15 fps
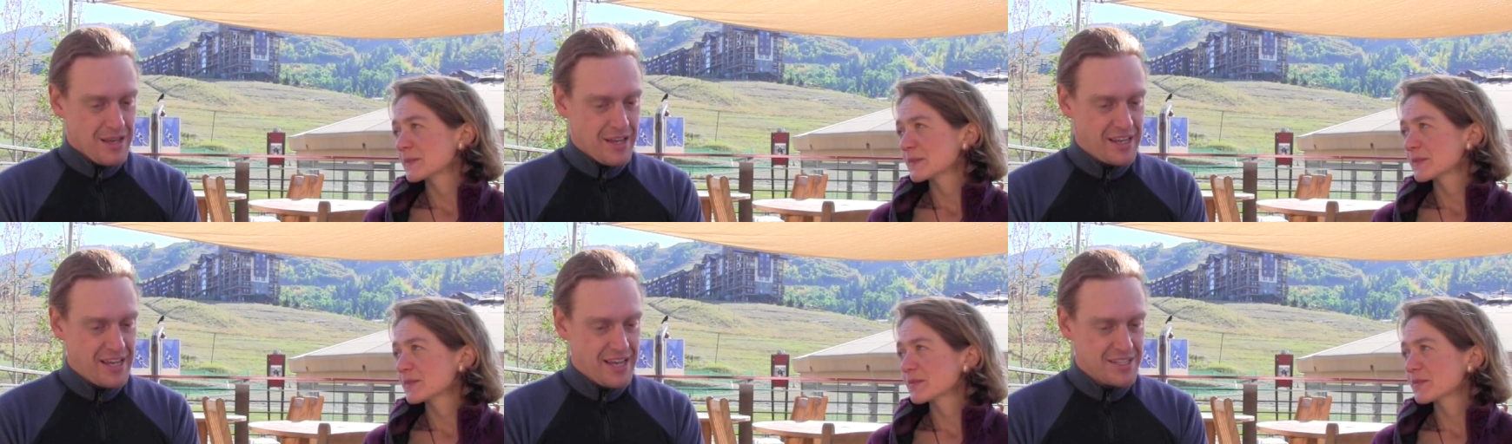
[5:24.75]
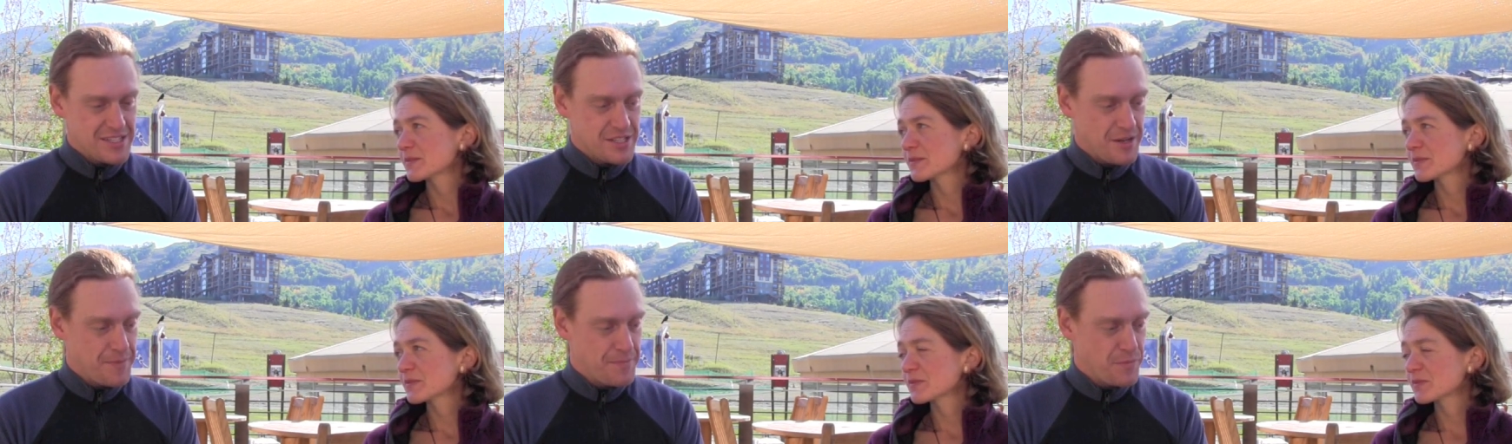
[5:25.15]
Speaker 1: I
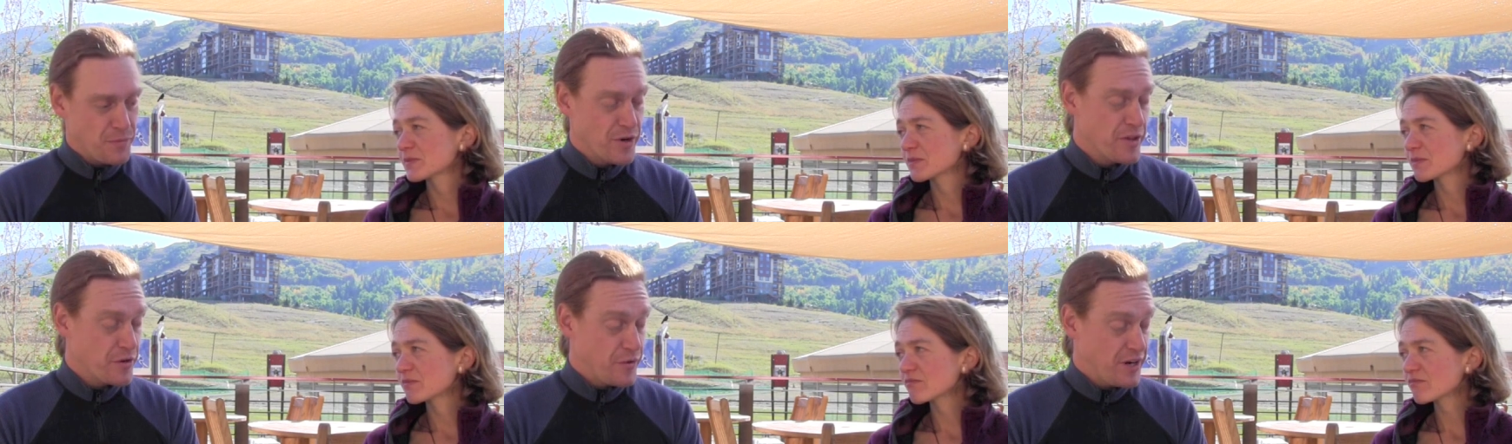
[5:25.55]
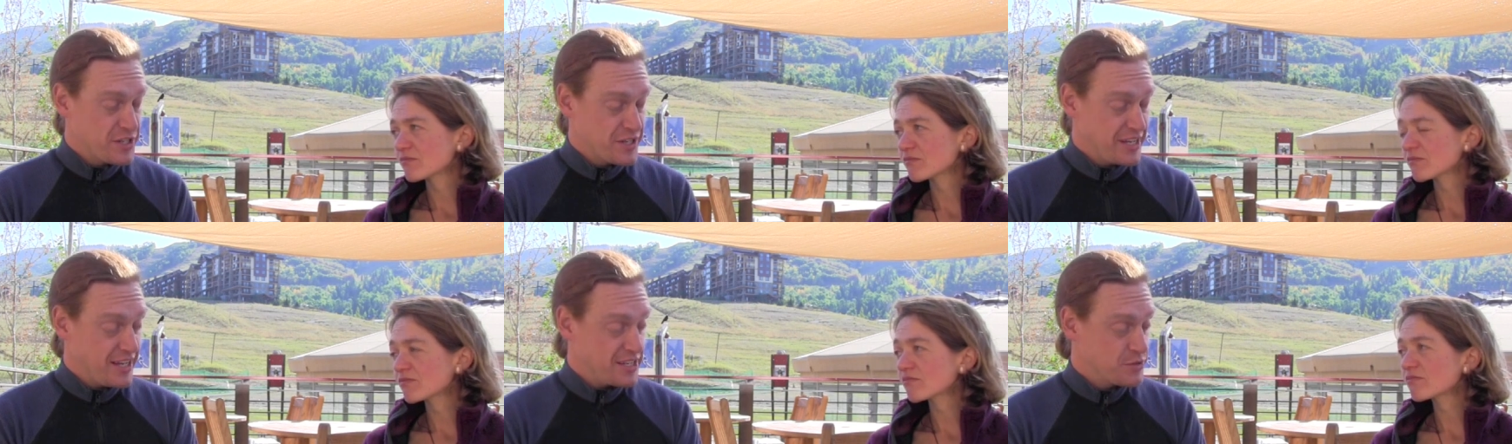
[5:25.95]
guess um, one other
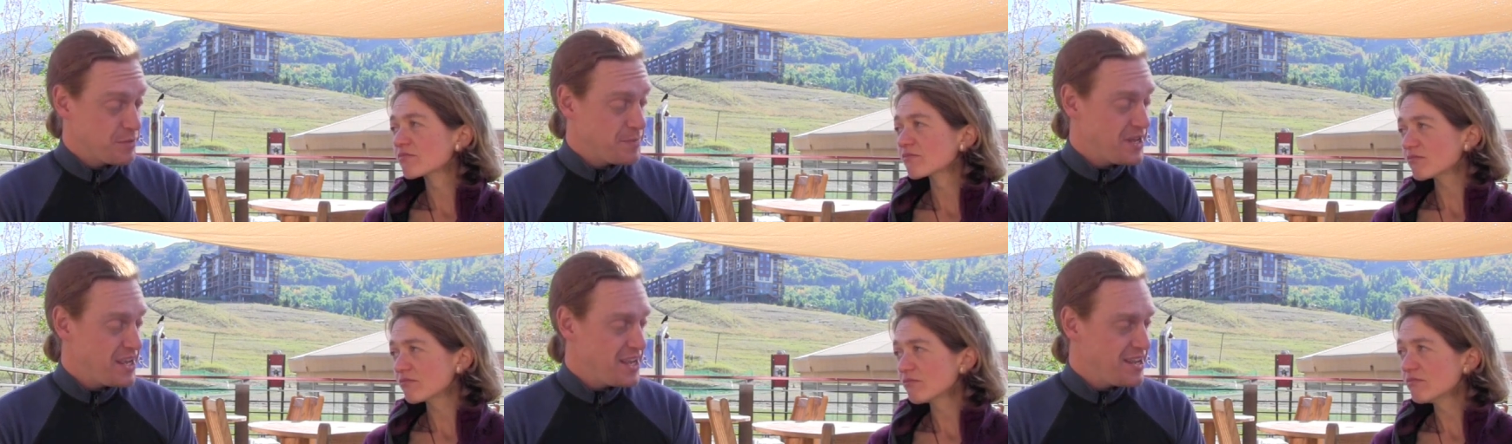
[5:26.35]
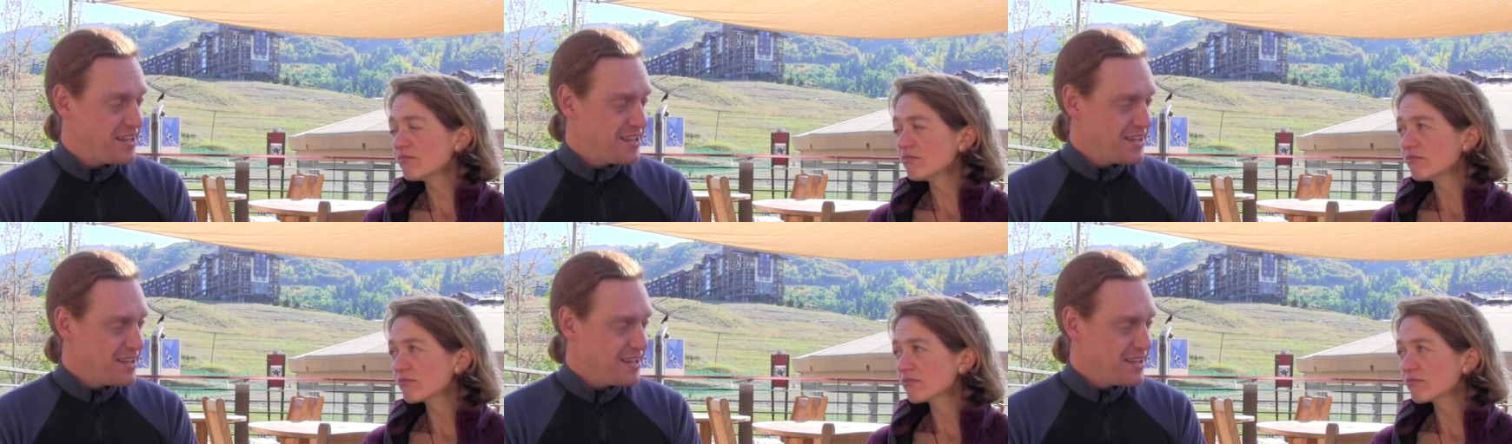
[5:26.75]
question, I guess, would be,